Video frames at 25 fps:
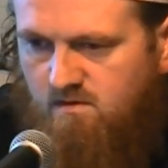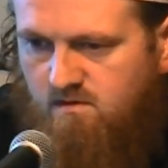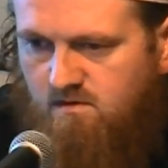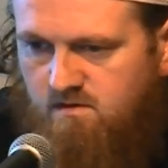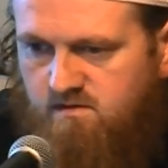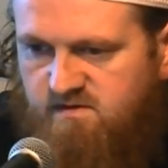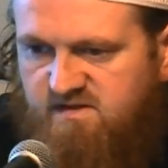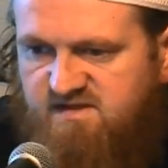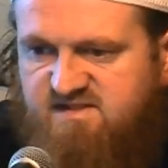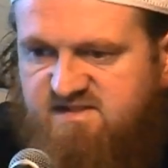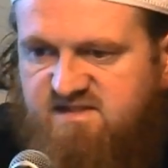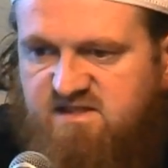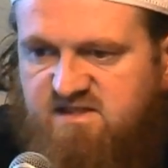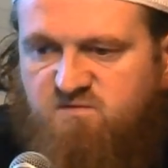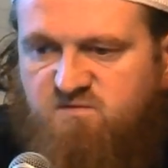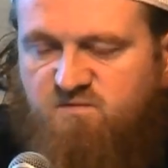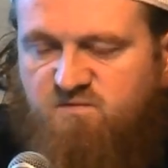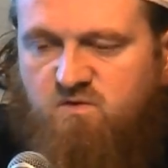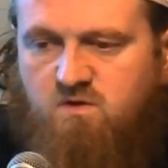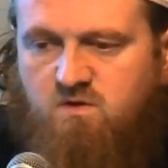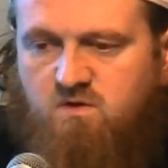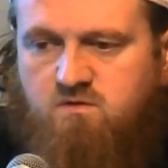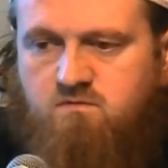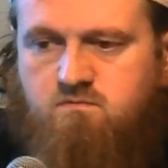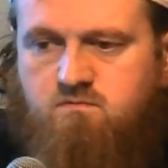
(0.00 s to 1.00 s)
the
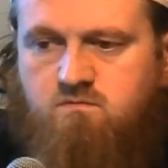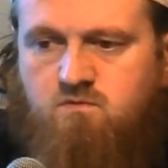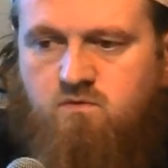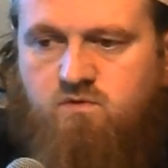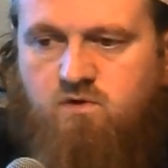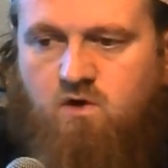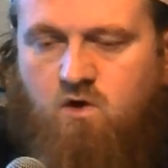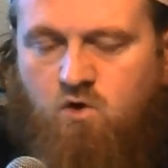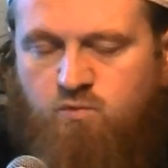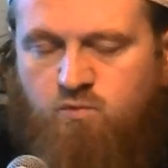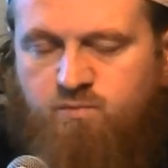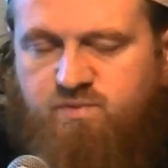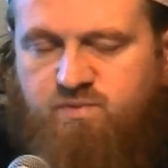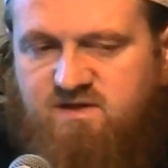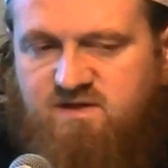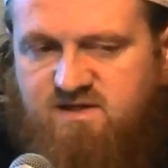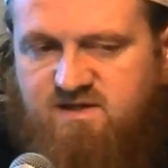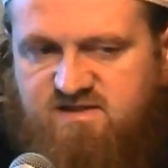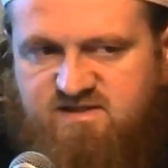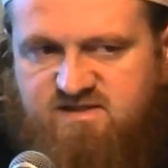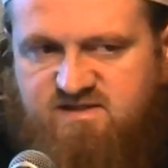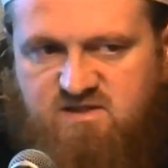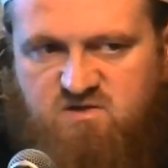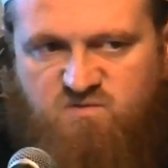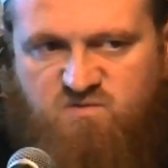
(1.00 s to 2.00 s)
sinful or the openly
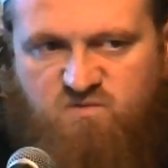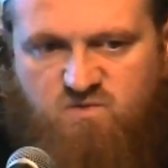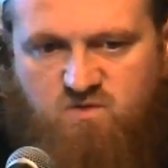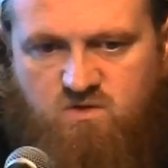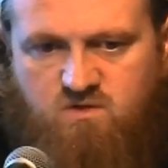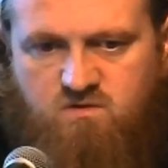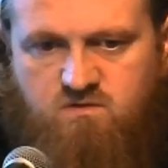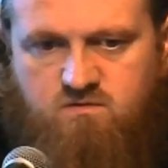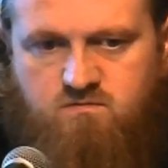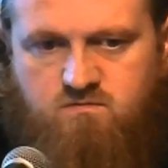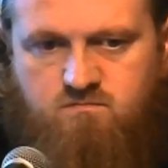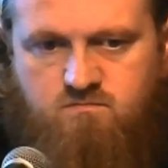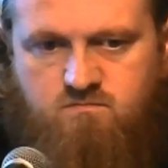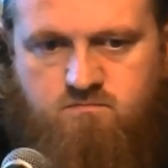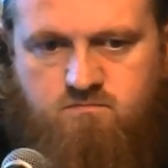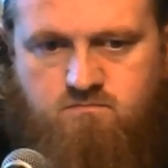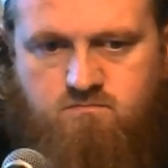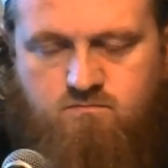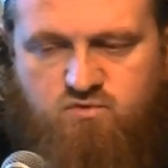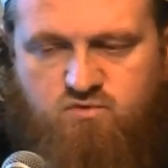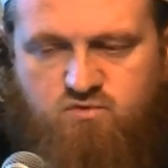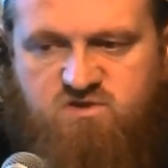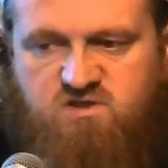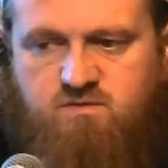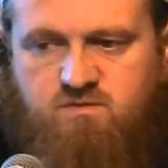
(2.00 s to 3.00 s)
sinful
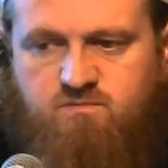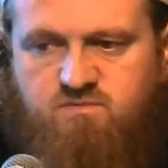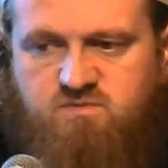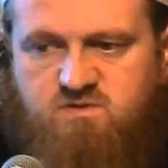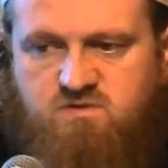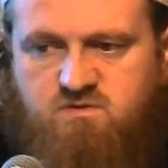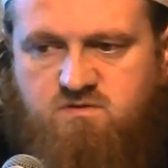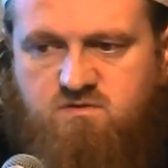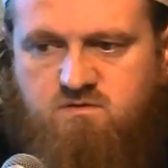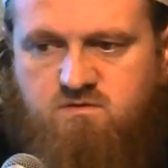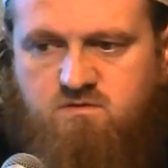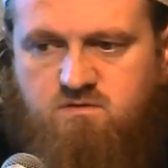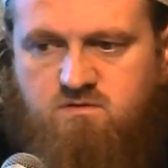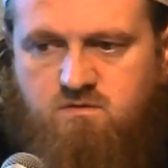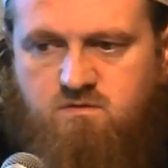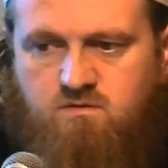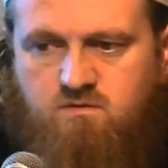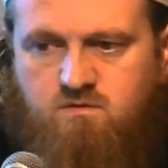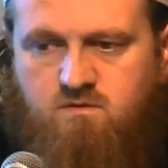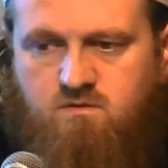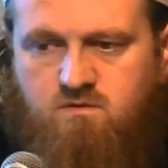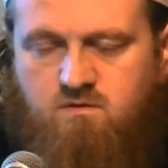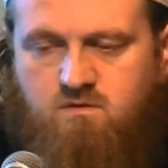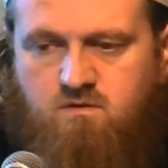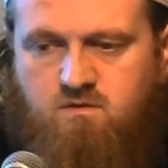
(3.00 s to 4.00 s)
Muslims,
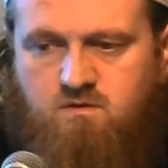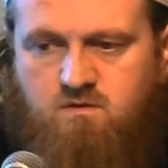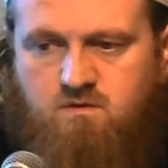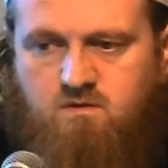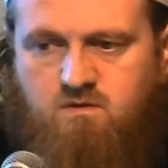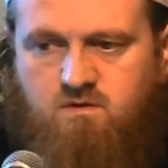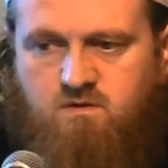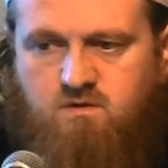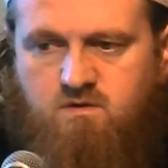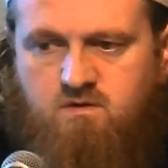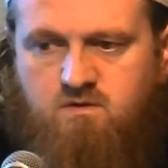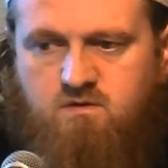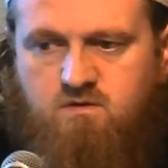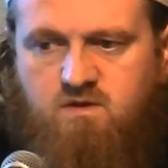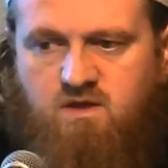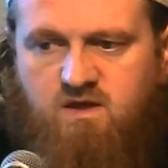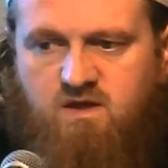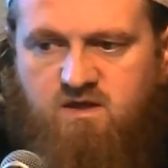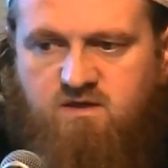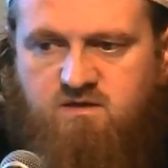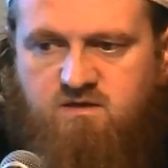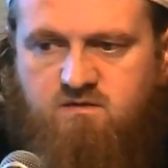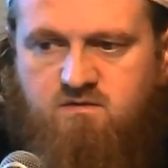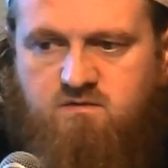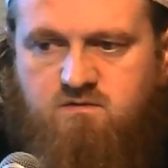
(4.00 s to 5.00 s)

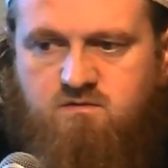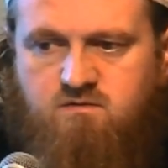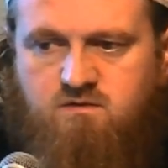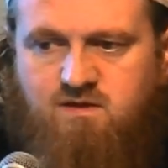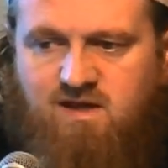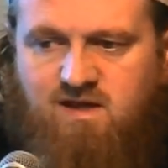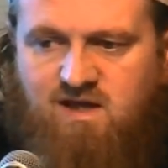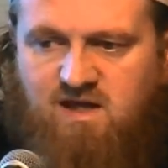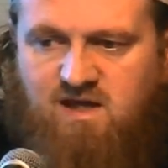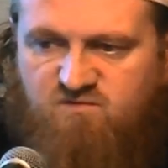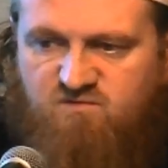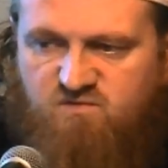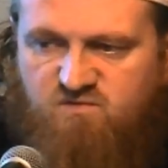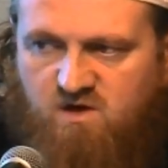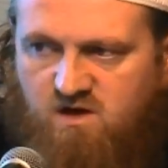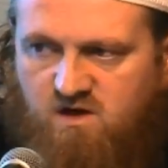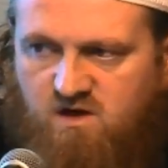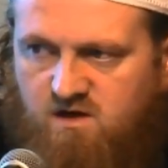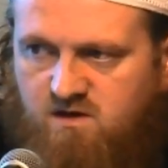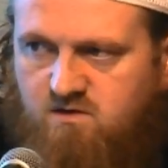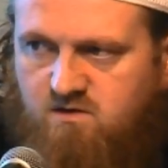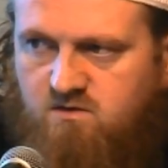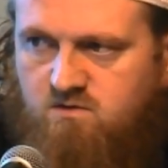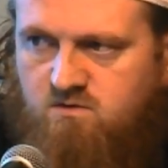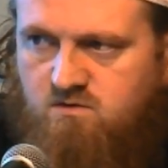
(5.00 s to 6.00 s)
then they have the
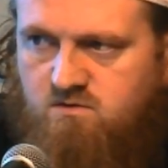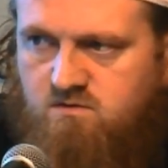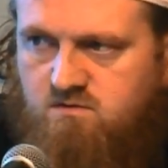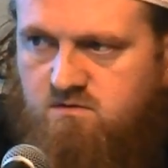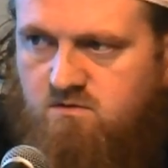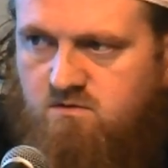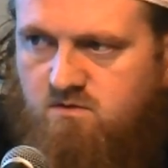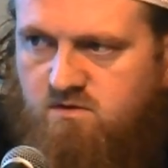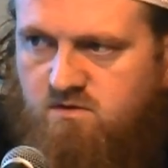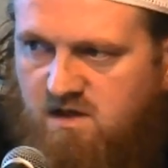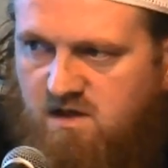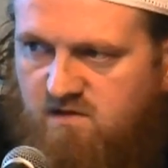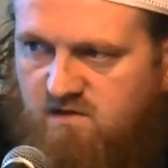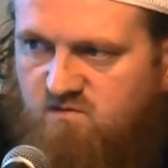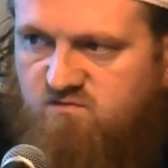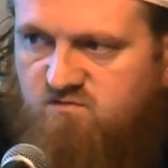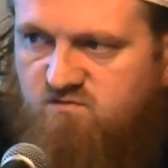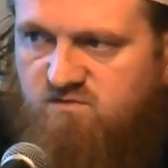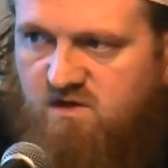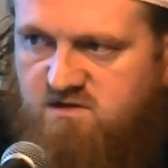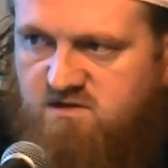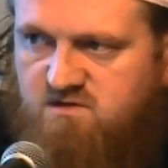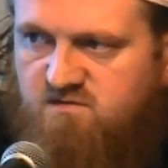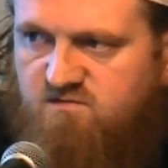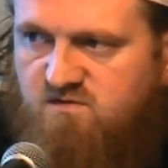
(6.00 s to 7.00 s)
haqq or they have the
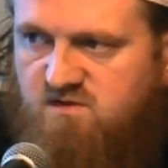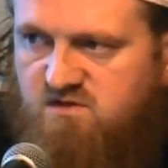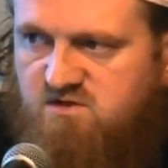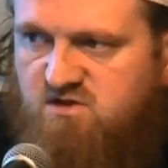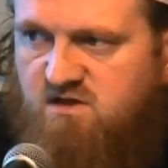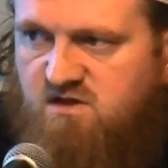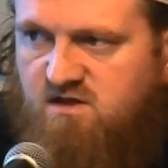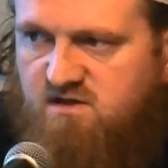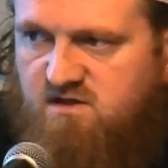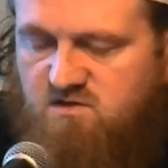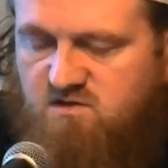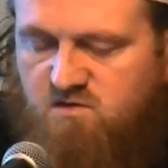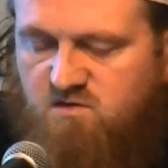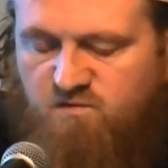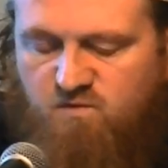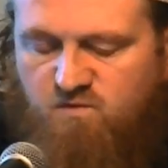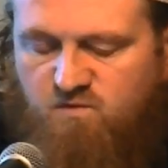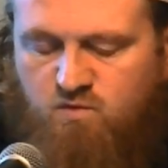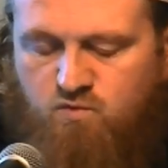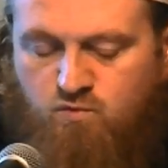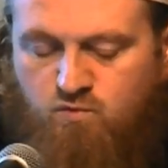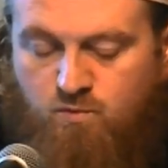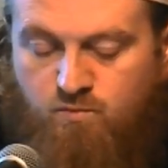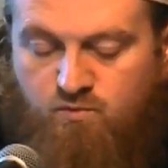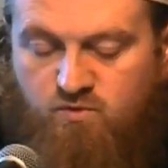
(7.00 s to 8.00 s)
right of the janazah, the
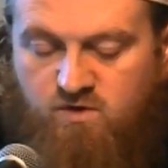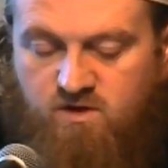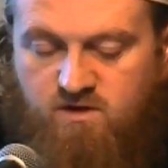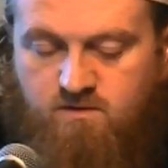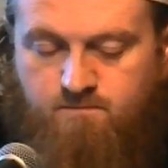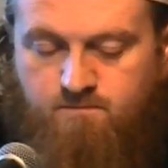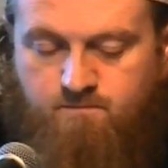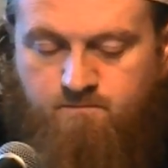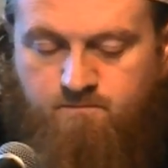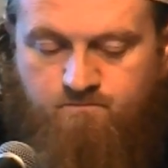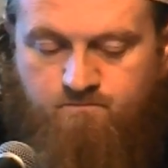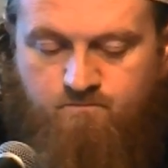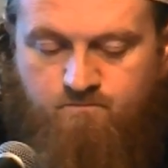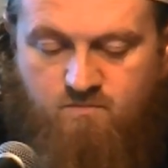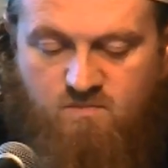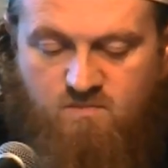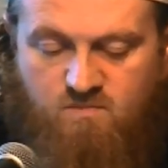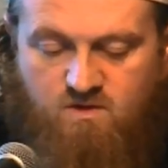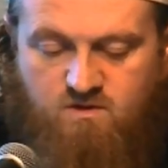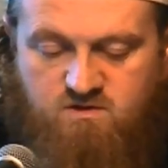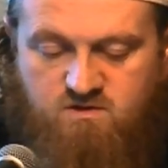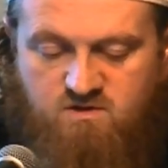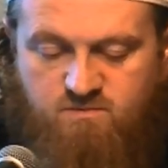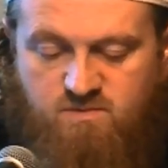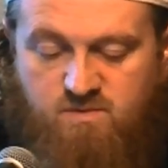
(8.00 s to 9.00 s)
funeral prayer,
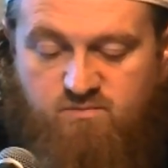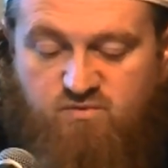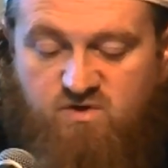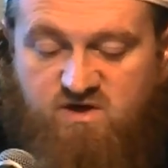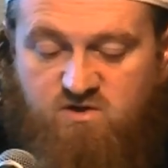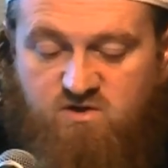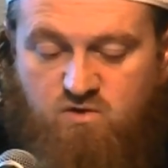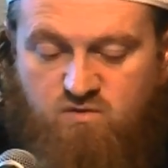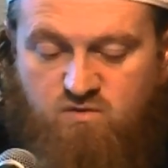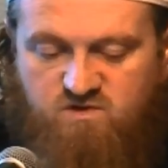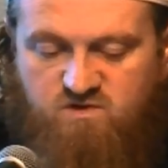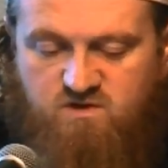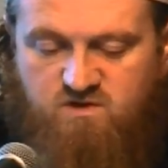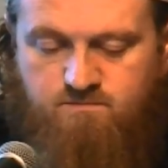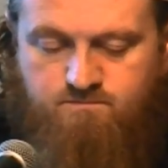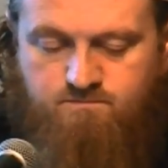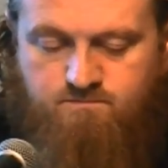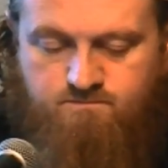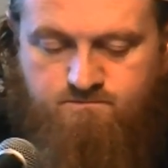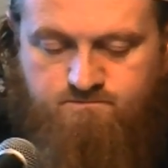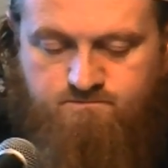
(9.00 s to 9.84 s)
to be prayed over them.